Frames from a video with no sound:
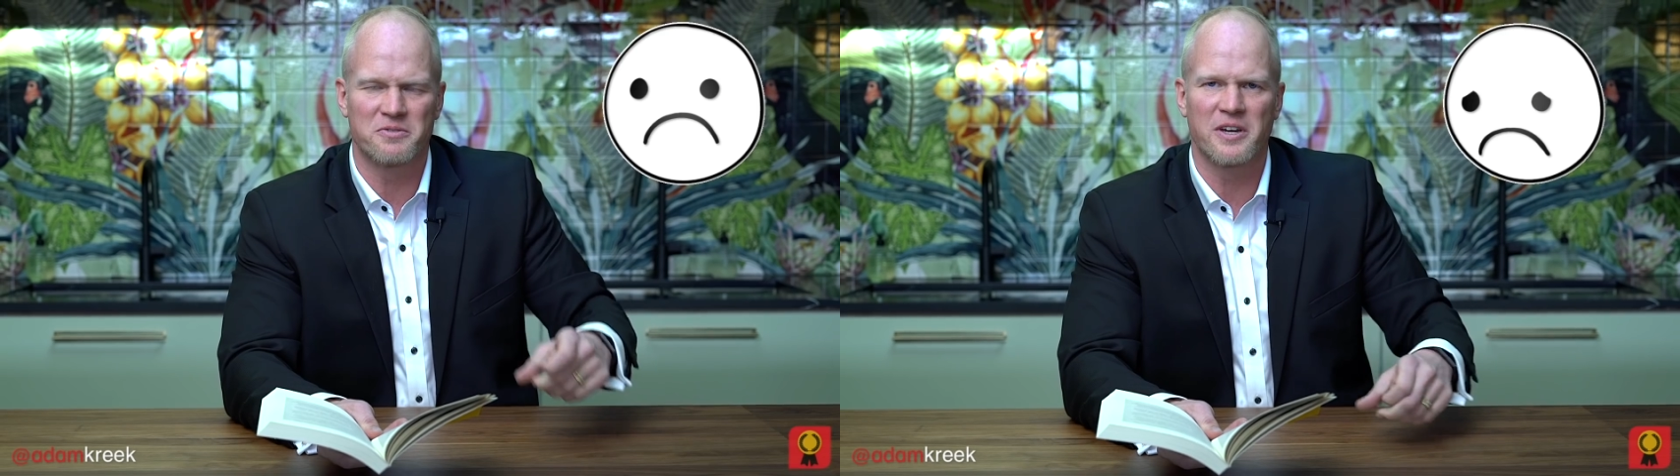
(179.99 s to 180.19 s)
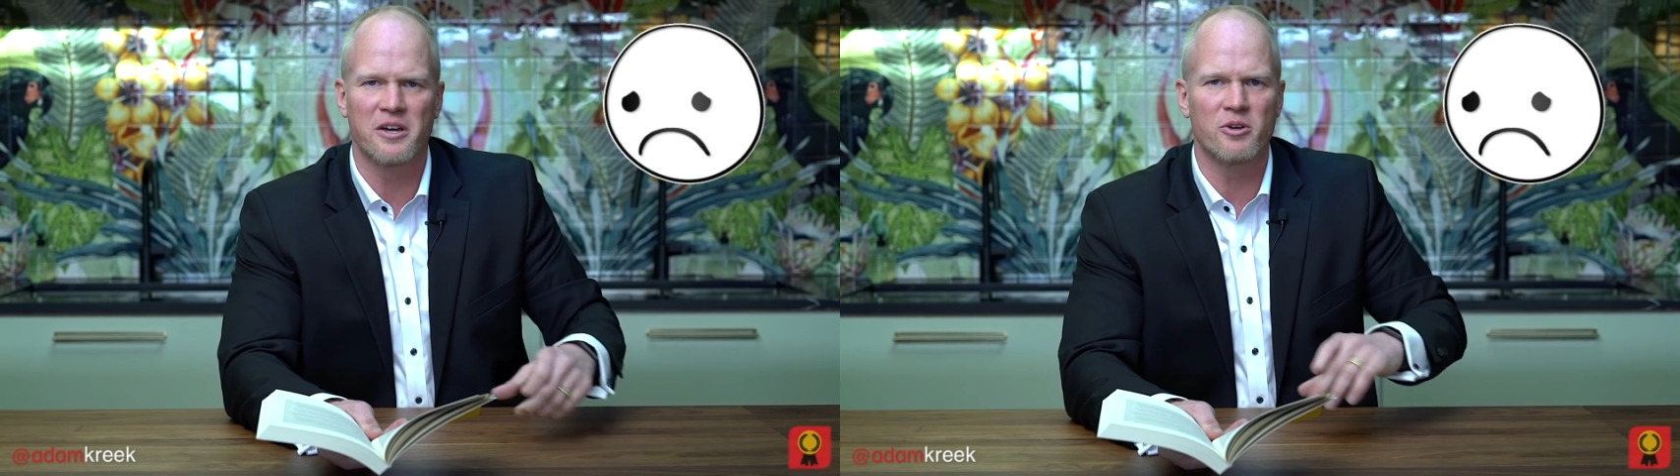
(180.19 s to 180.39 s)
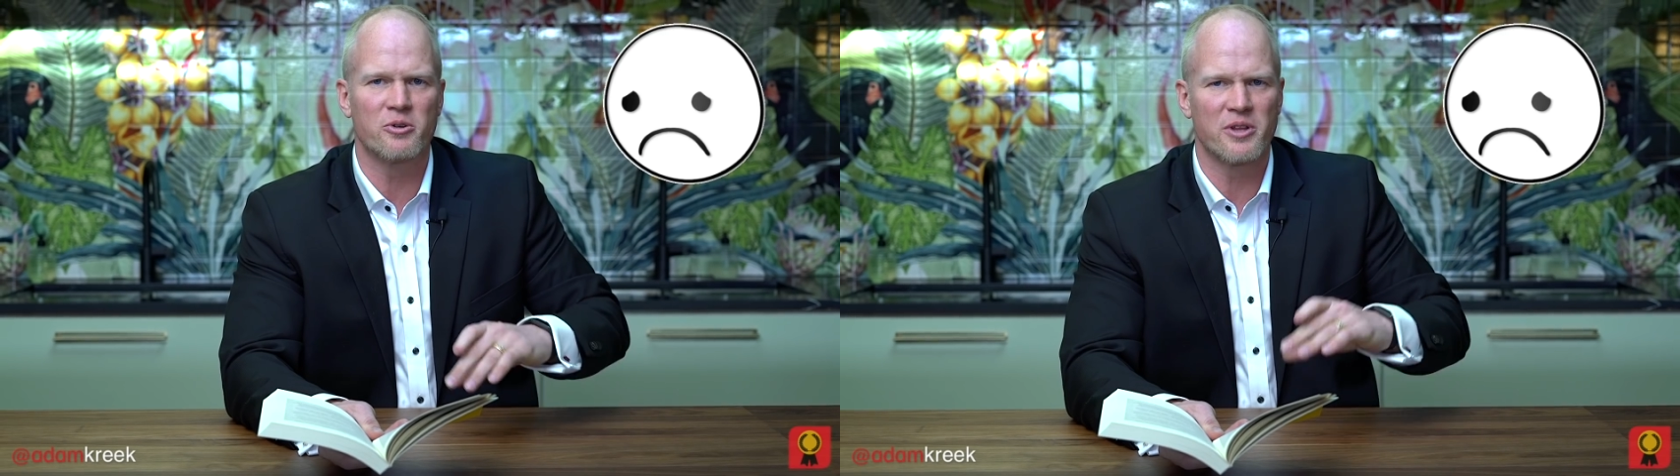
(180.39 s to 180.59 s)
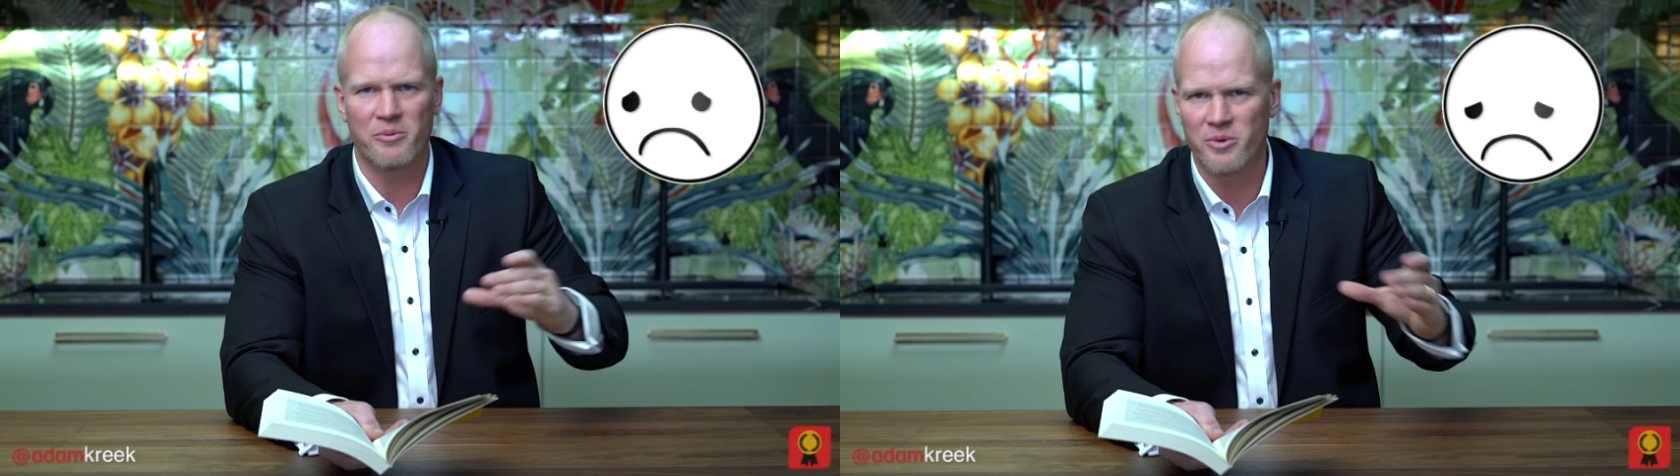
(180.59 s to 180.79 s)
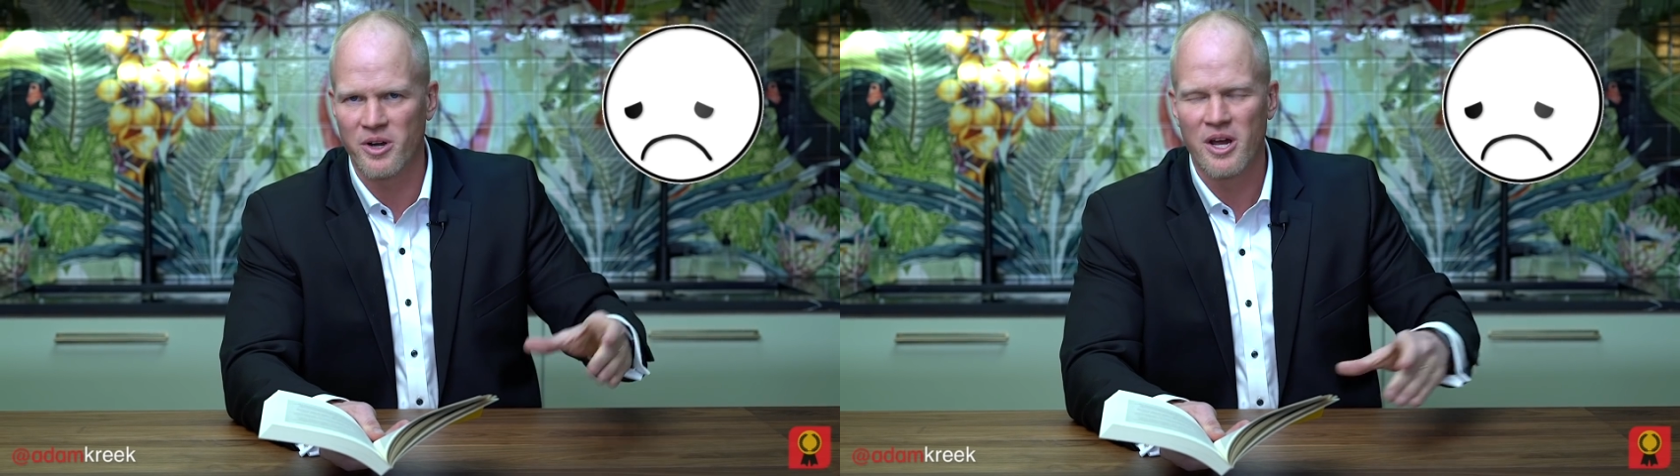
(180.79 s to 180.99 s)
failure that
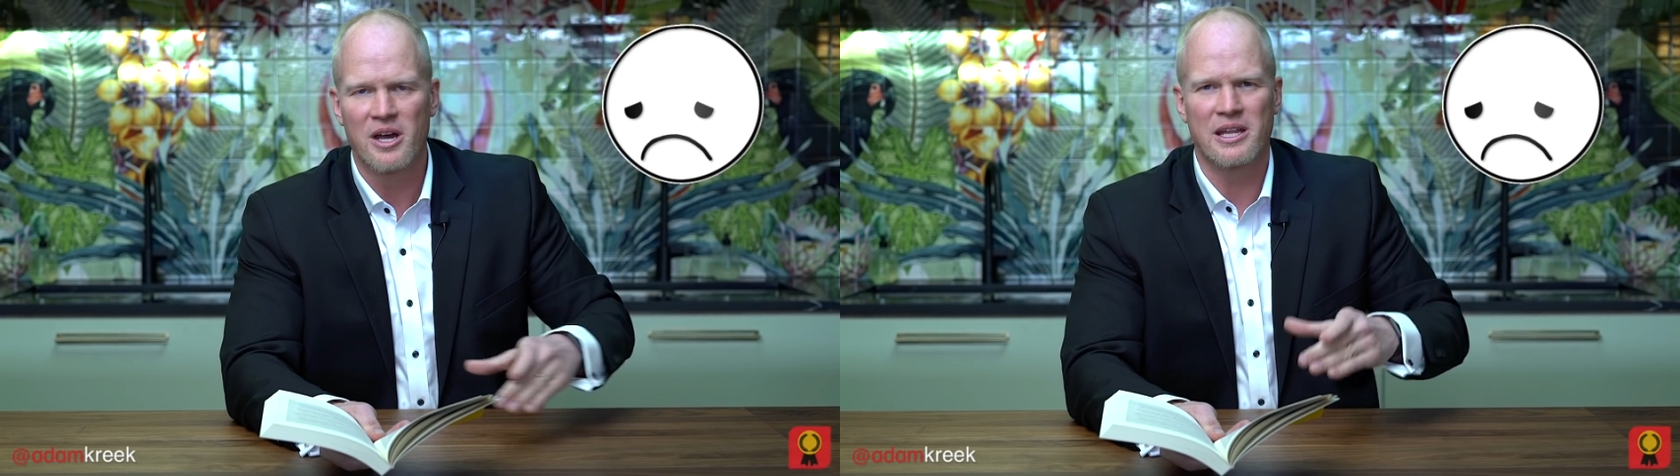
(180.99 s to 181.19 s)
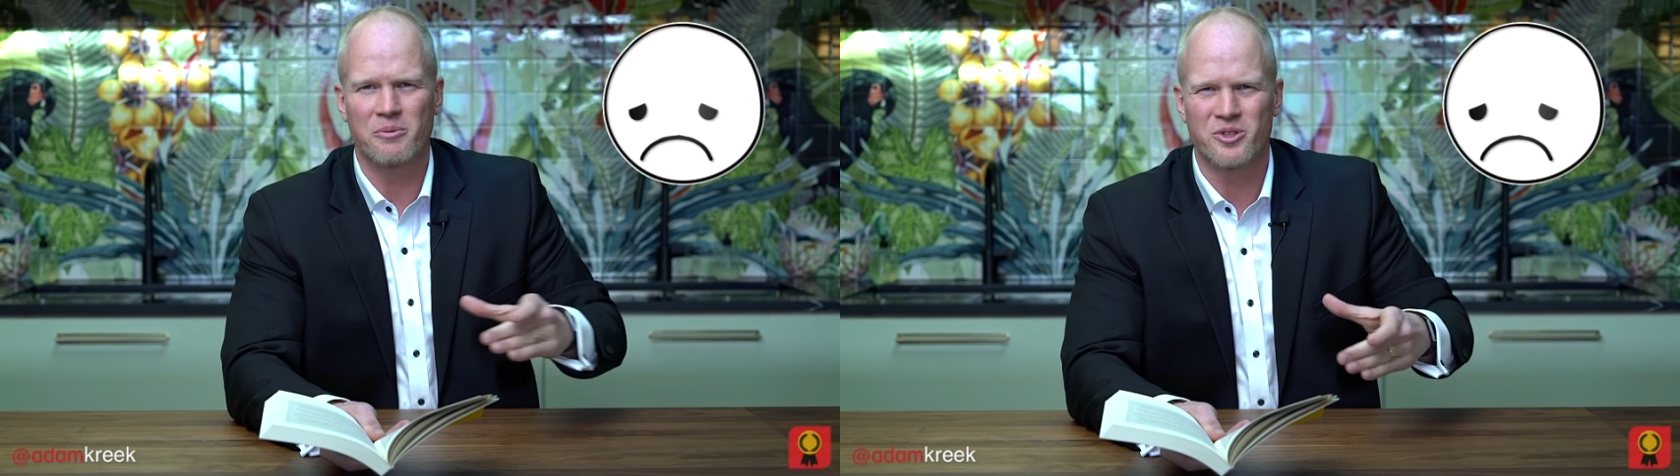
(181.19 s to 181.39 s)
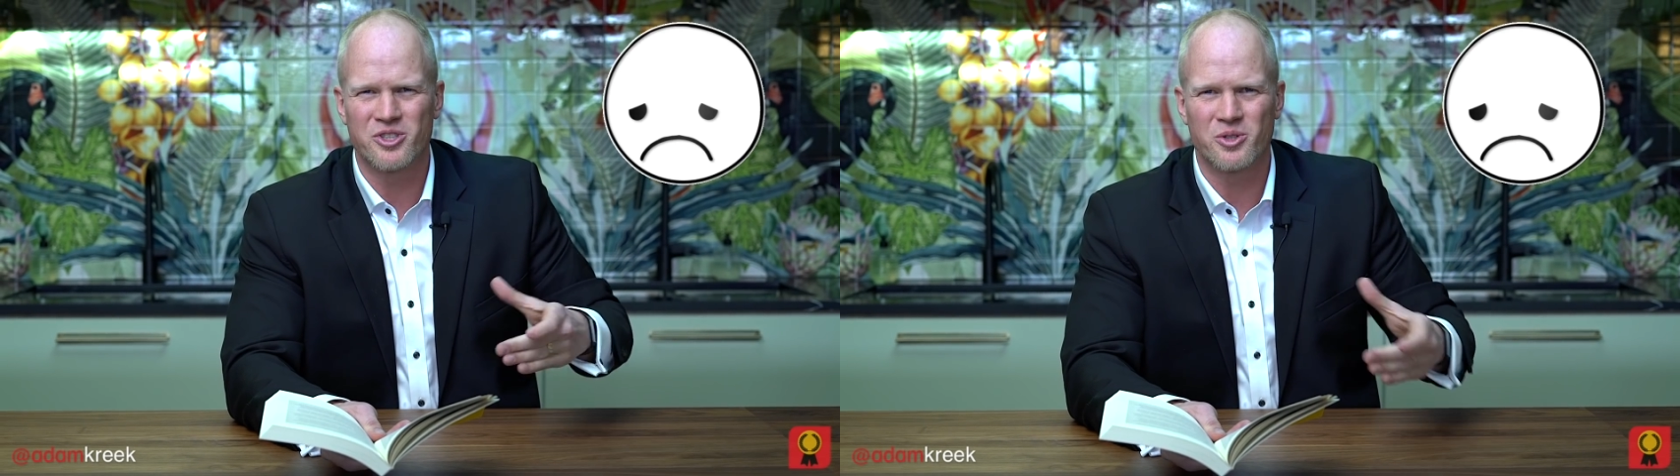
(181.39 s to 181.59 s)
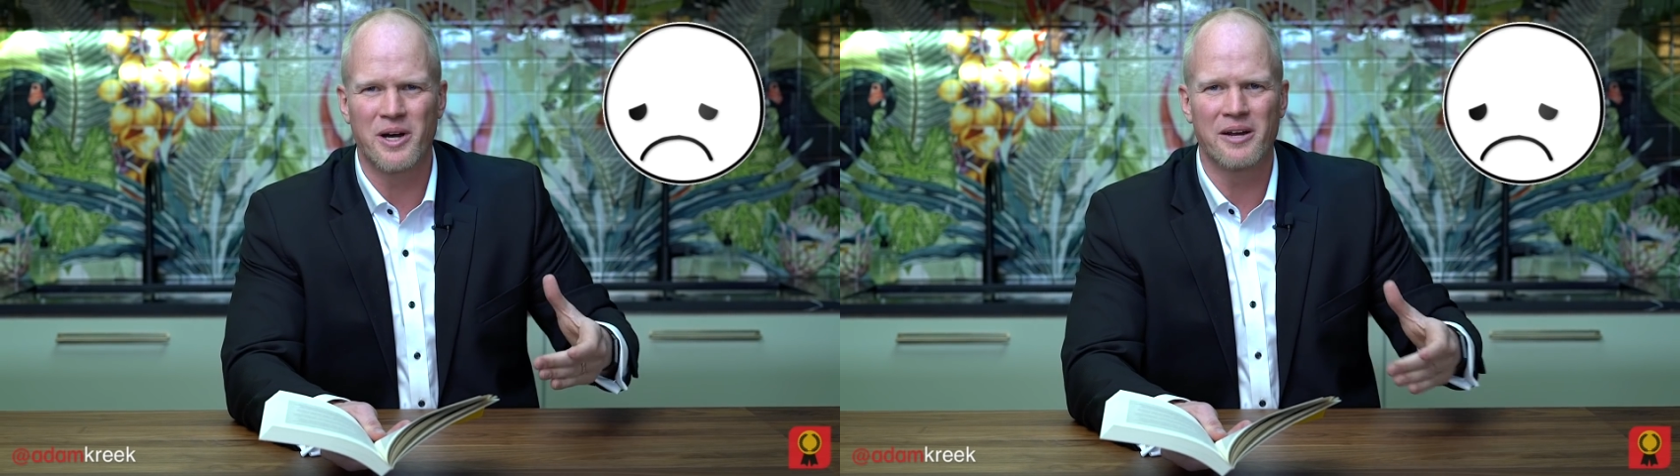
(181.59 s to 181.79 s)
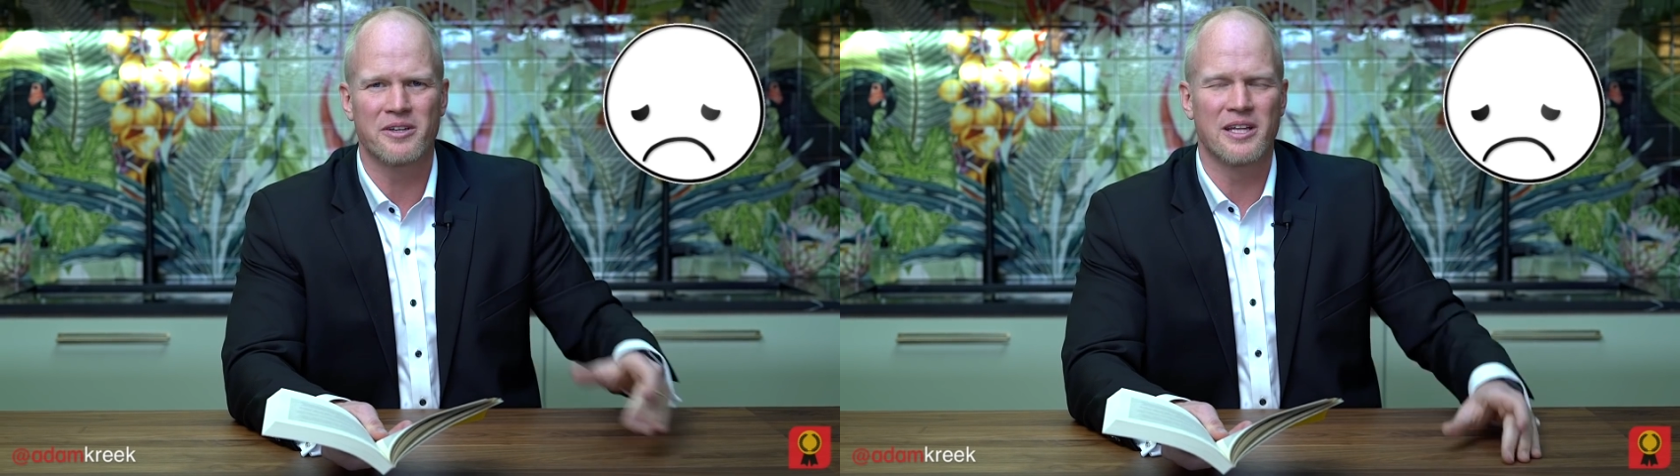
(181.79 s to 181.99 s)
were
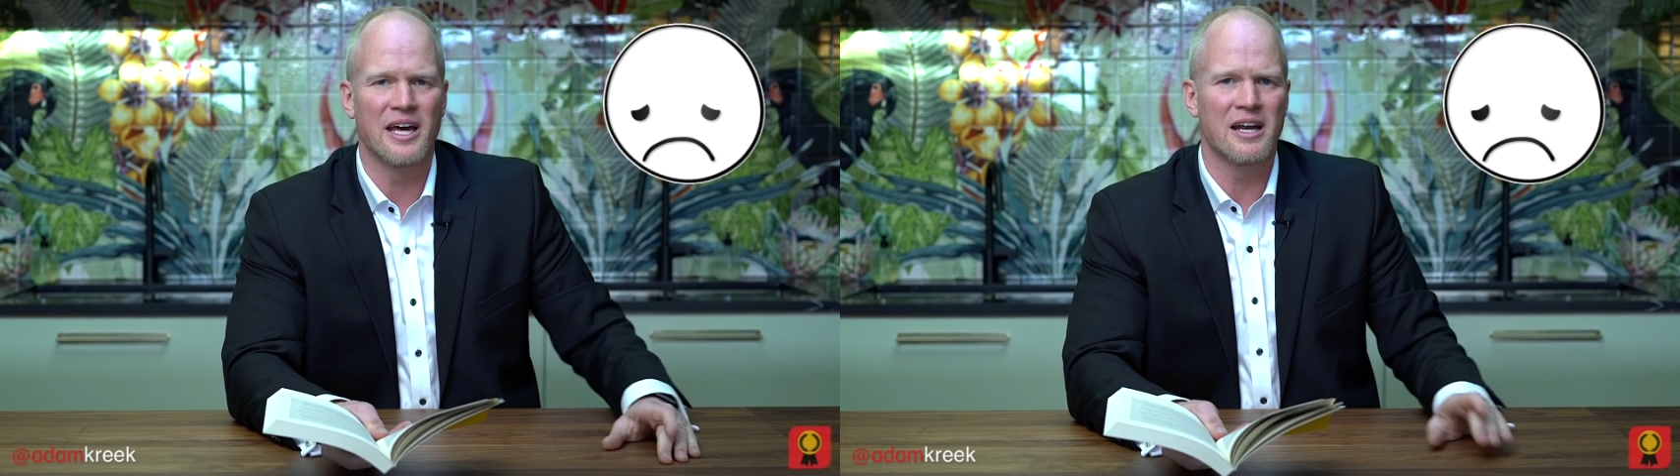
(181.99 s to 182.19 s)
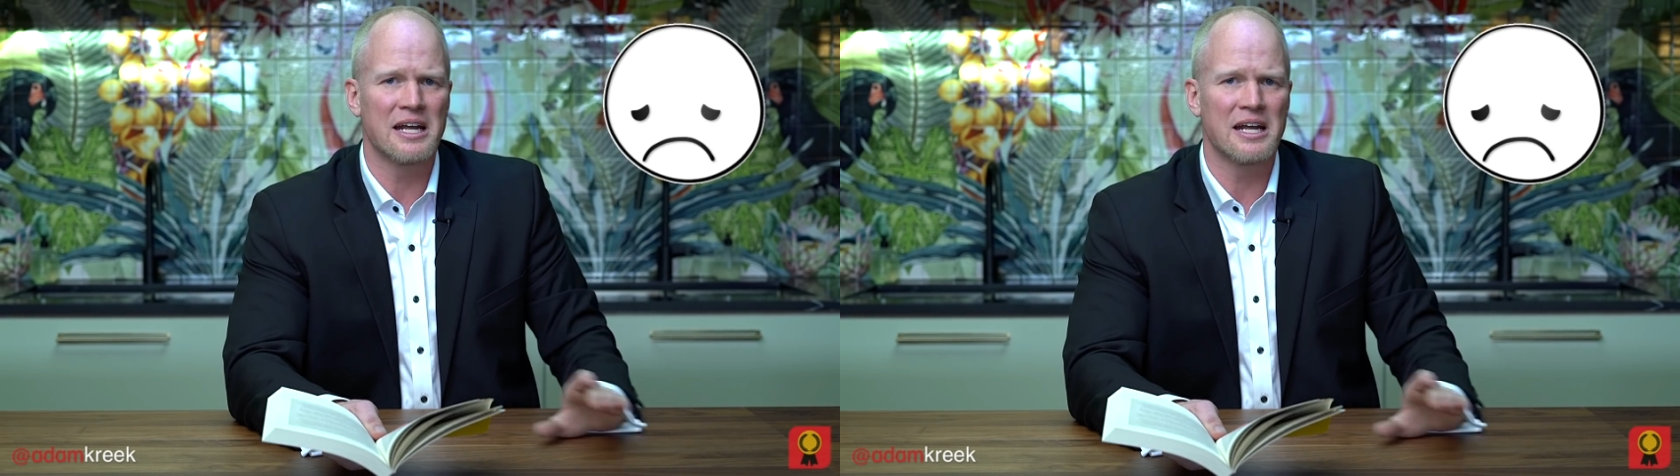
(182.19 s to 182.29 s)
surrounding that.